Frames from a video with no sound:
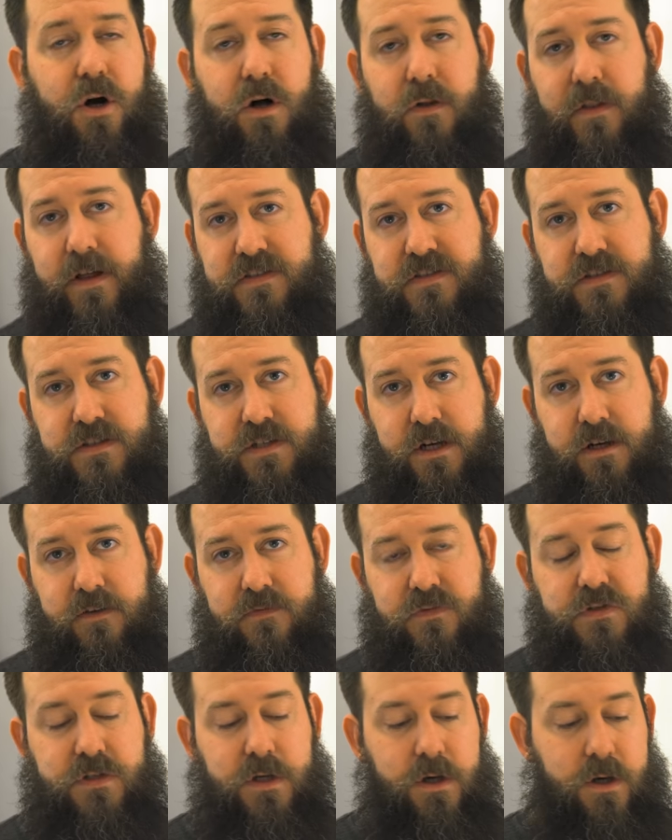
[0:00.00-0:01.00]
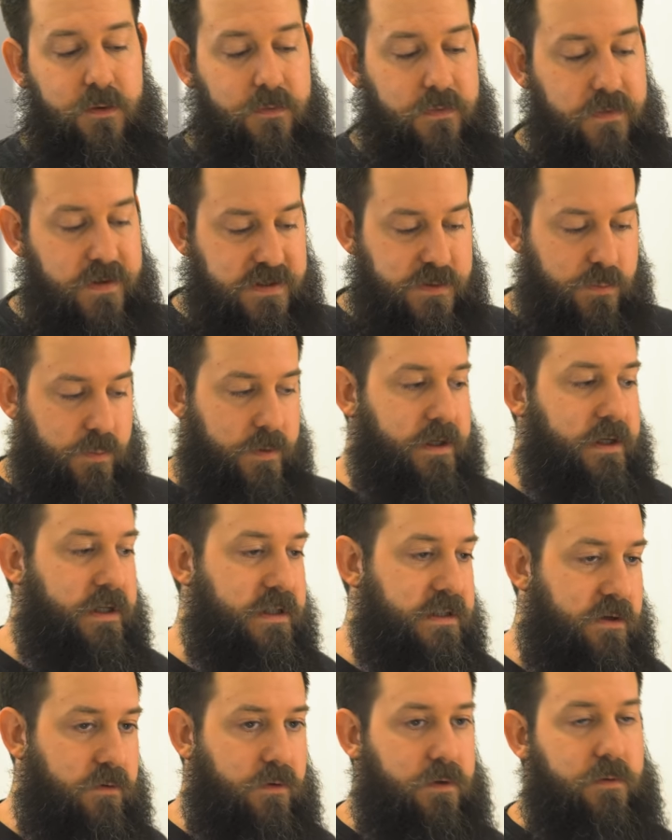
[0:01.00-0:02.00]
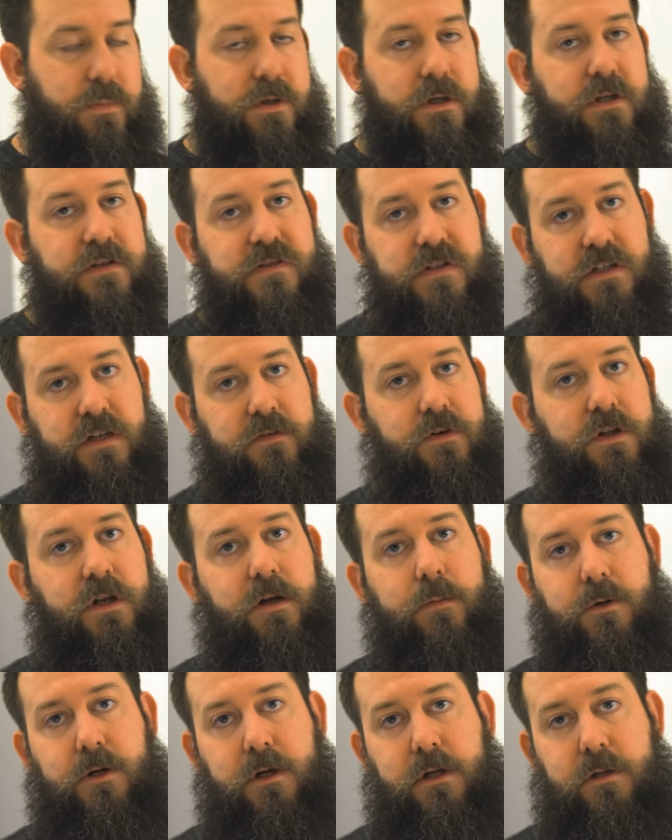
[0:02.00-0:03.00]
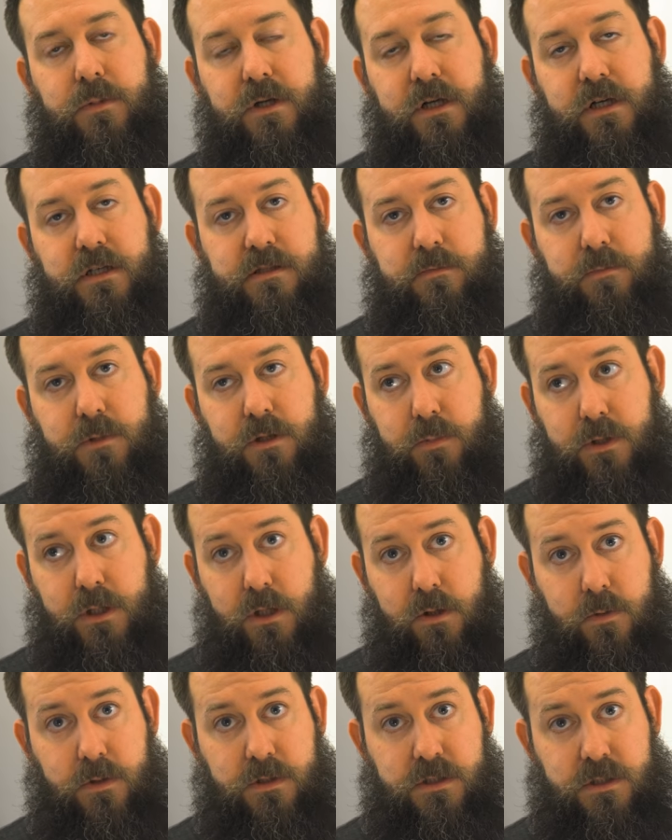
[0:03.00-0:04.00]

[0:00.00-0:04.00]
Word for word: all that stuff. So this rig is going to be a significant upgrade because I'm gonna be going